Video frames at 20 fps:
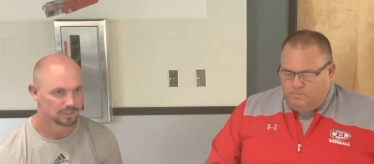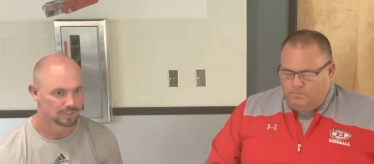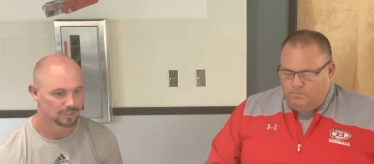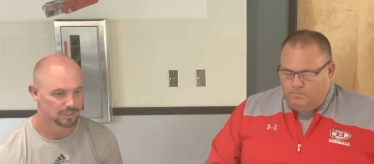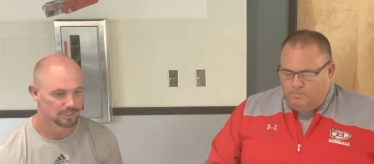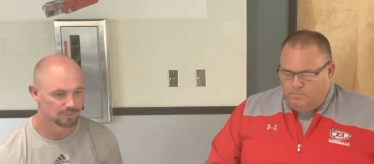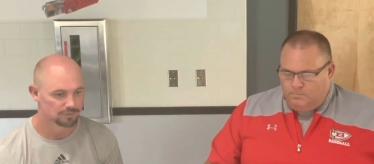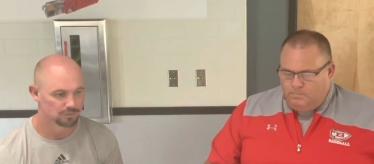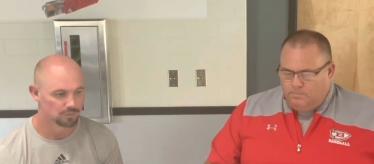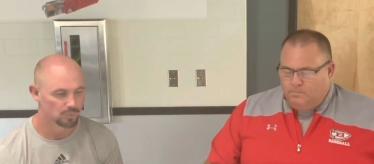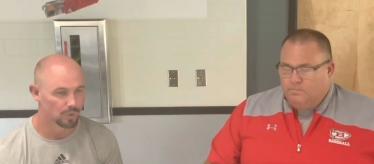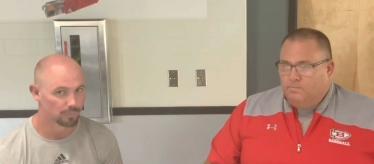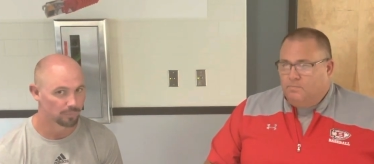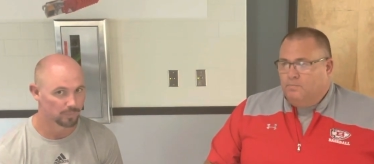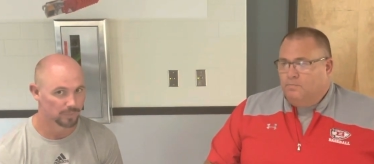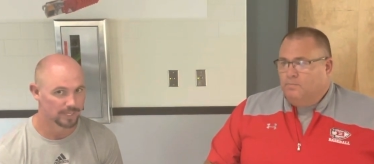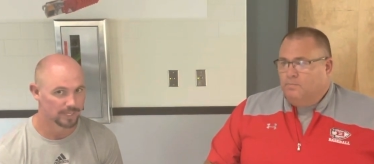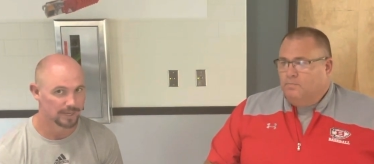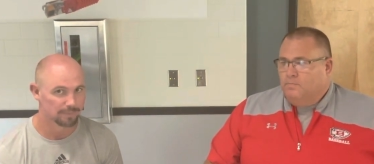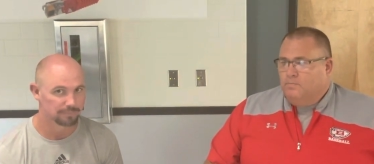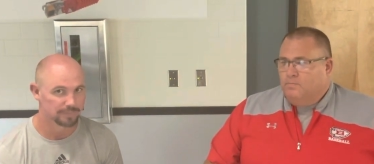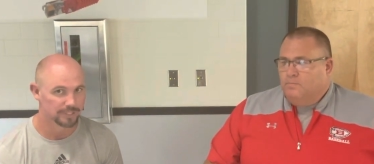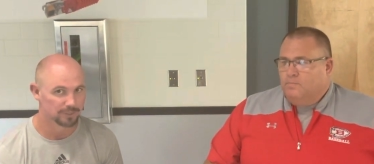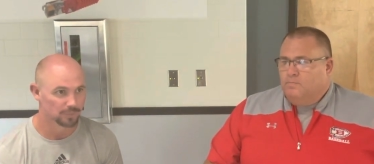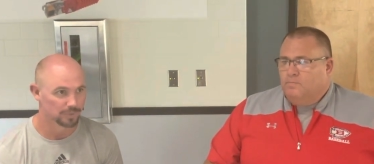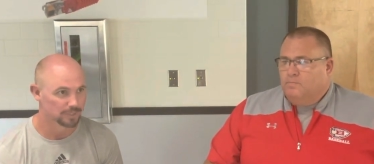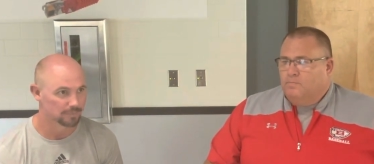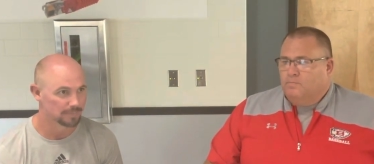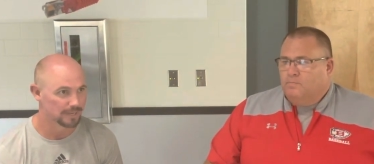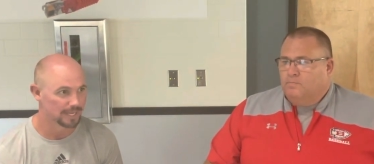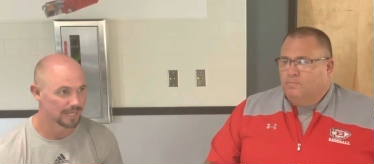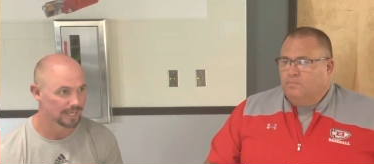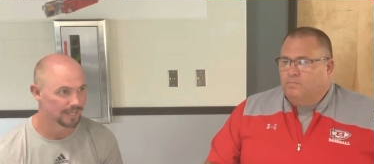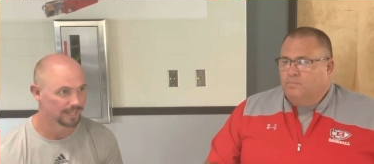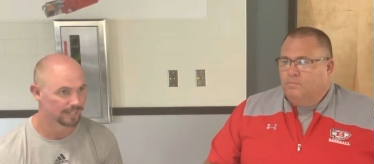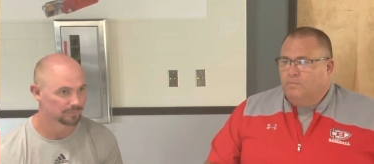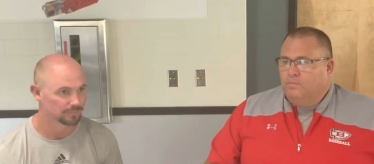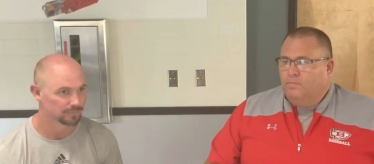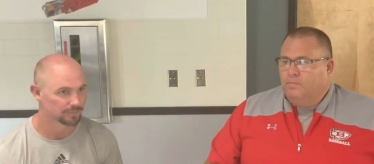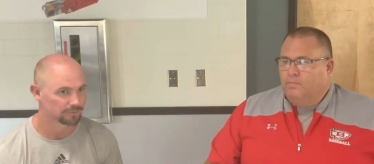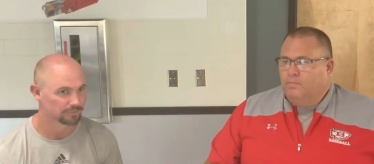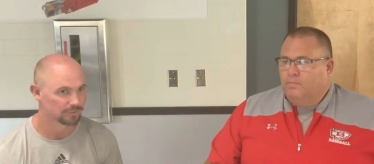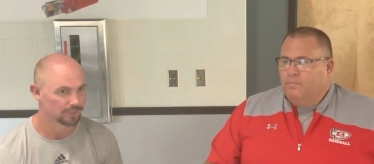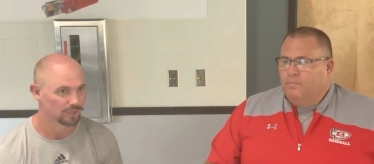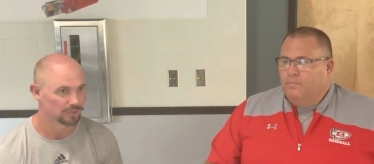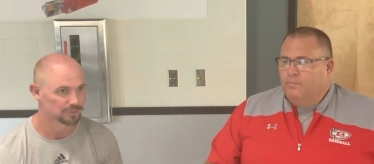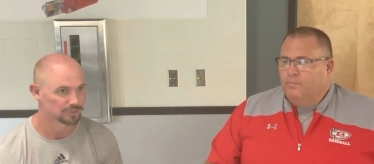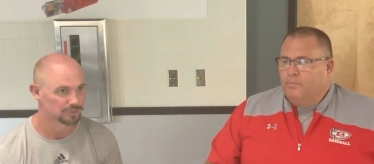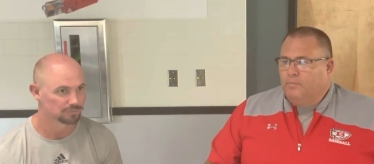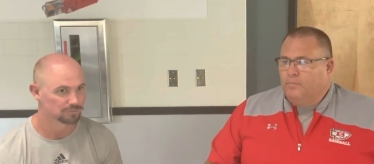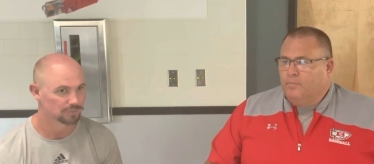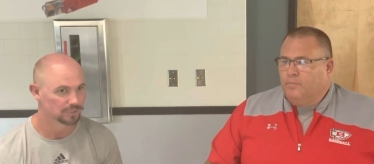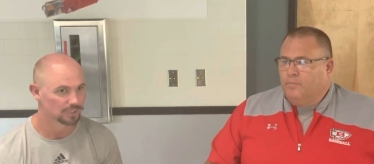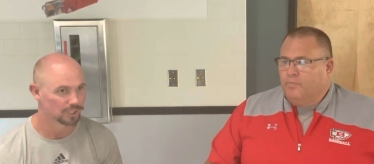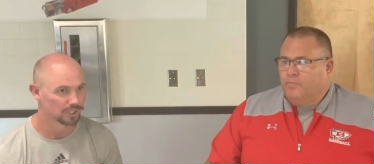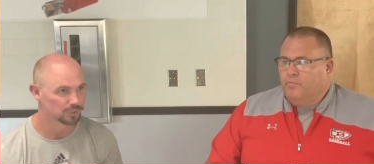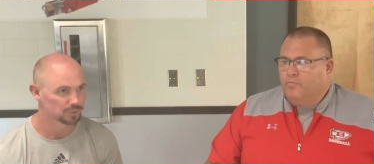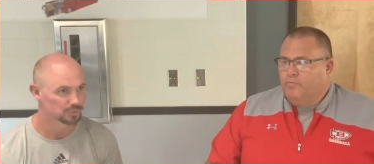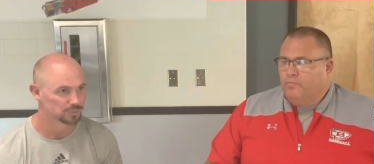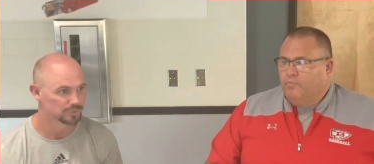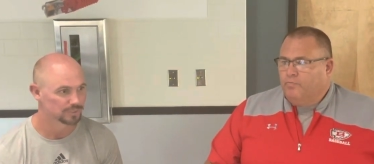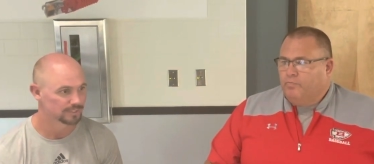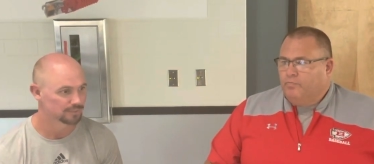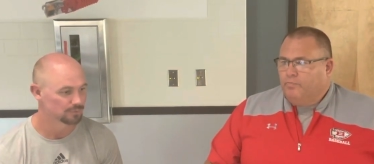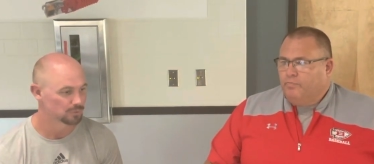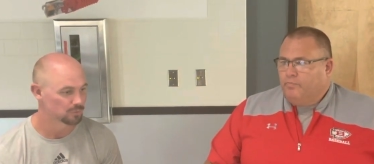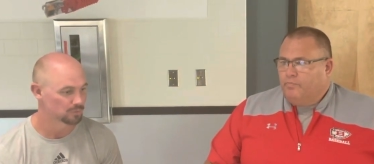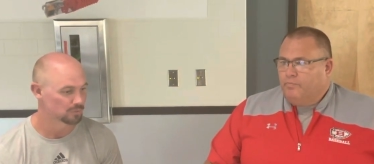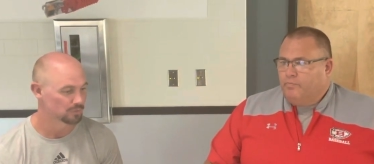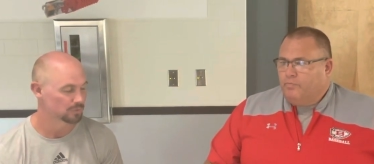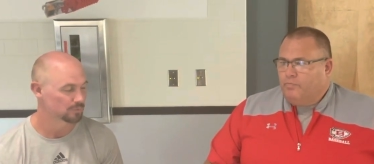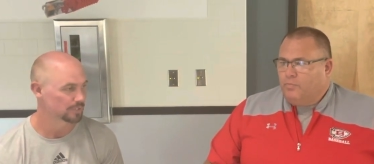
Speaker 1: one where we got beat really bad and we've lost a close one and,